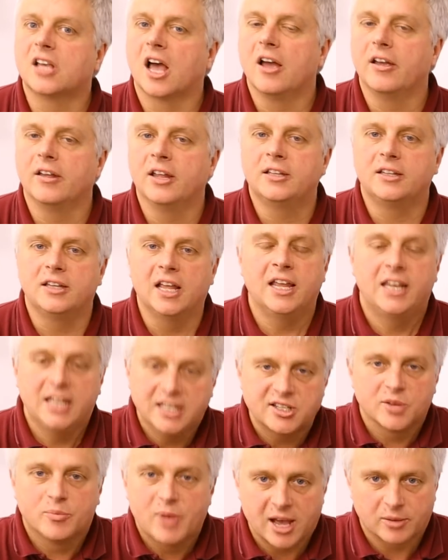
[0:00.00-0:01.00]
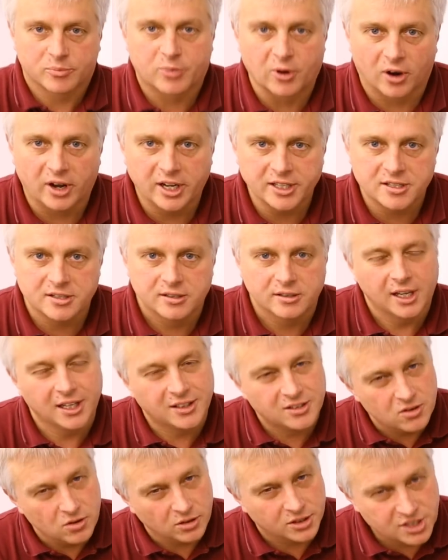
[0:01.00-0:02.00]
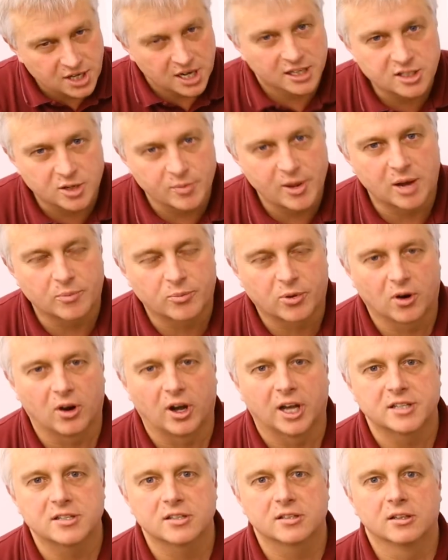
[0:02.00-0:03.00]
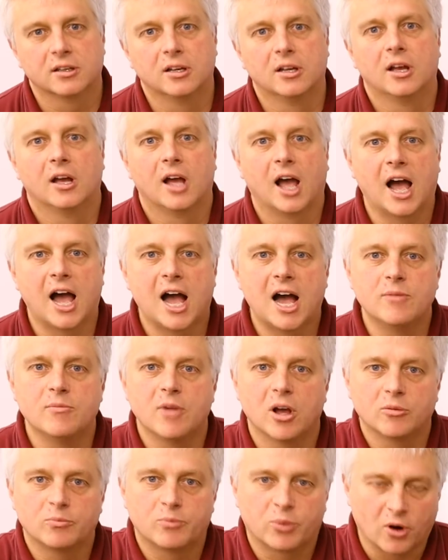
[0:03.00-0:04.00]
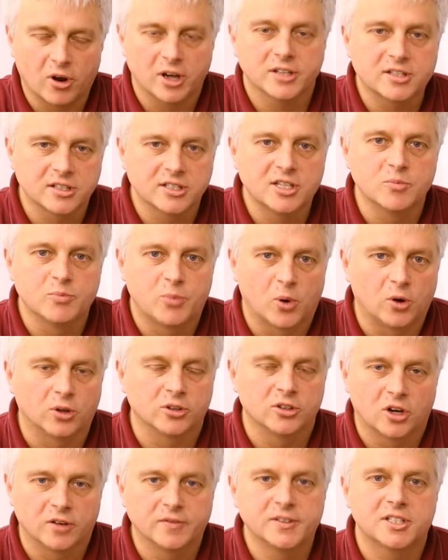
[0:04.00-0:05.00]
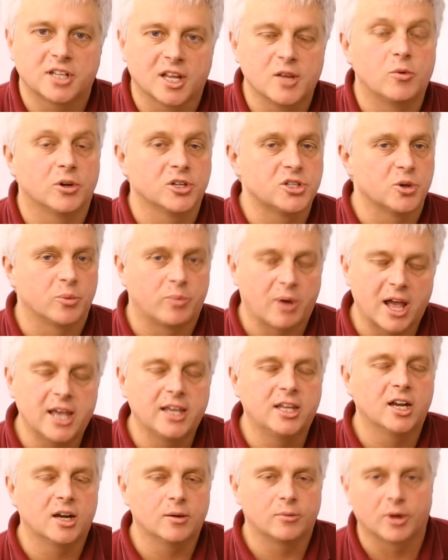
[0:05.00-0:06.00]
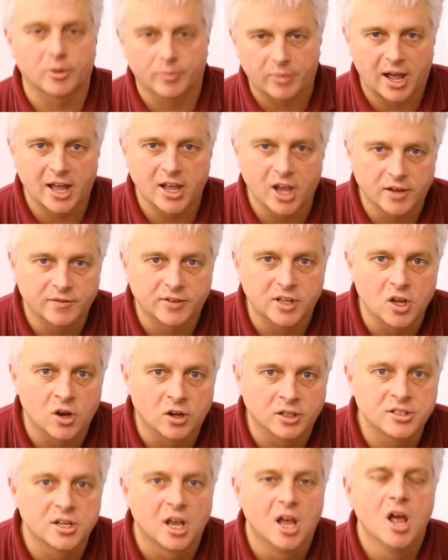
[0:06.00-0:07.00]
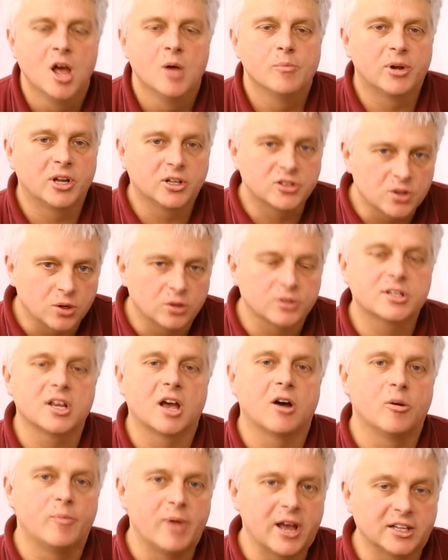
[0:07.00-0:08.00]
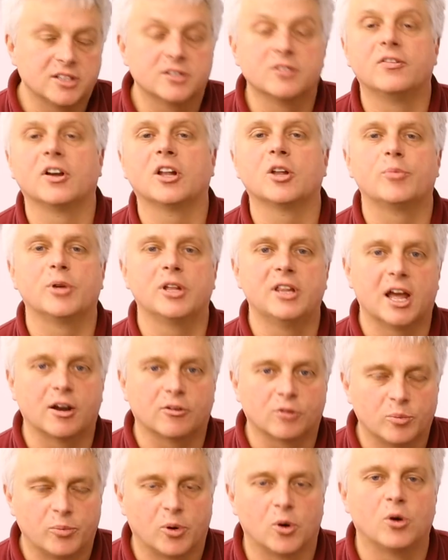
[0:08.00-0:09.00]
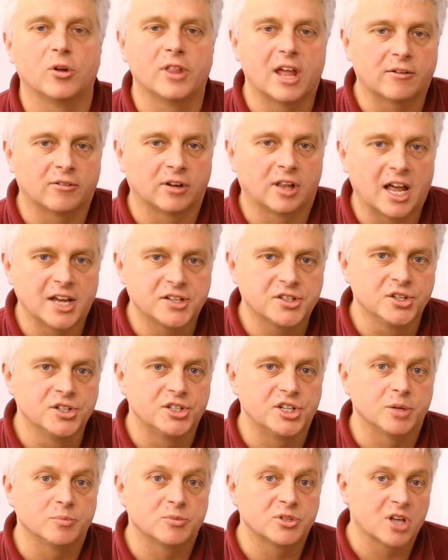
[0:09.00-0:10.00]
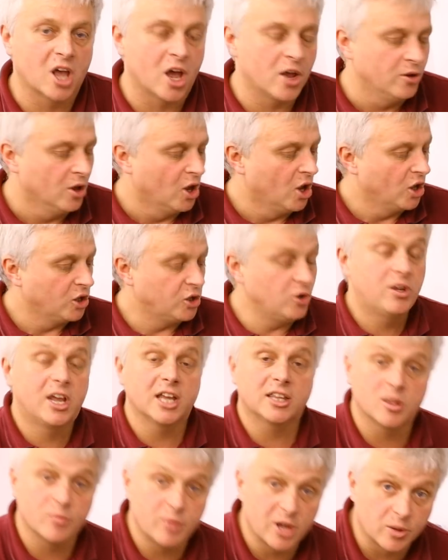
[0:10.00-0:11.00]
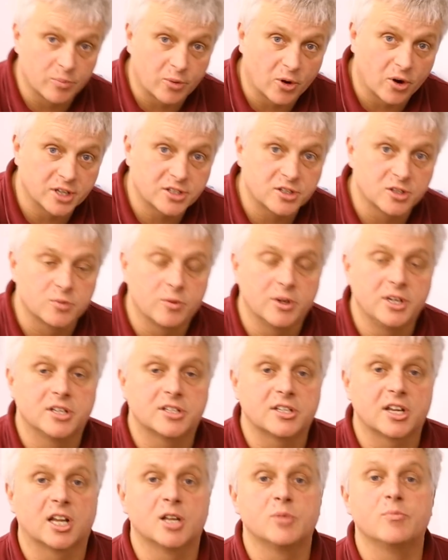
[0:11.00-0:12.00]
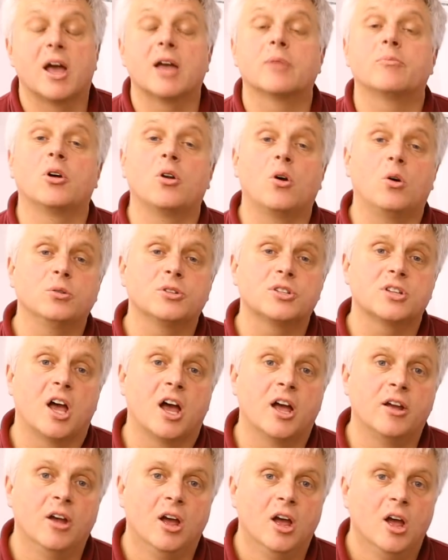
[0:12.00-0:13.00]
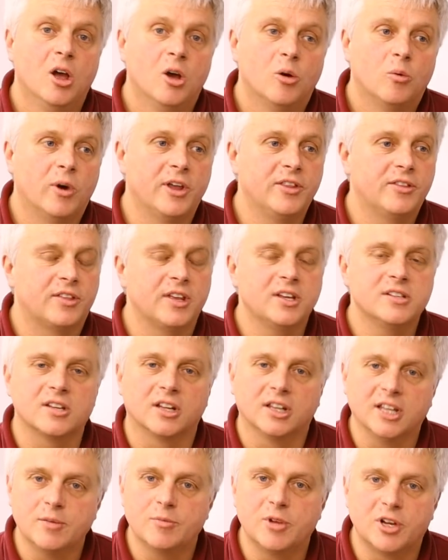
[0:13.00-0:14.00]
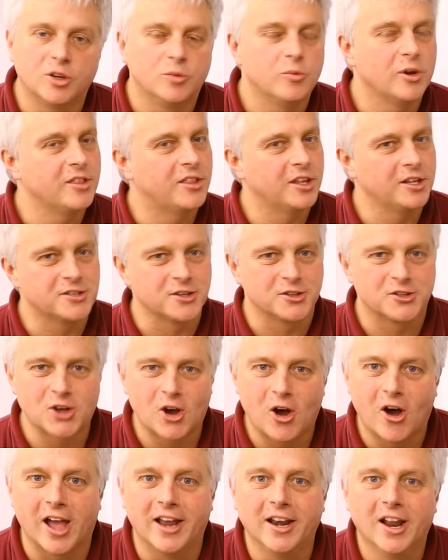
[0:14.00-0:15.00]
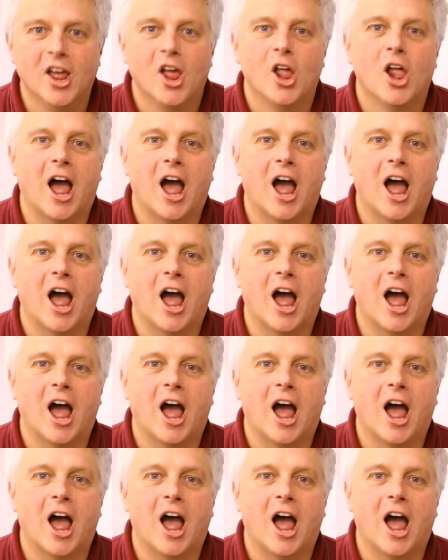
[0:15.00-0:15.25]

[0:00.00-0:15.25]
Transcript: So it is about price. It's not just about price. Price is important. Obviously, what you're paying, you don't want to pay over the odds, but it's also about developing that rapport, that relationship. So you get the better prices when you're selling back, but also when things are limited, when things are tight,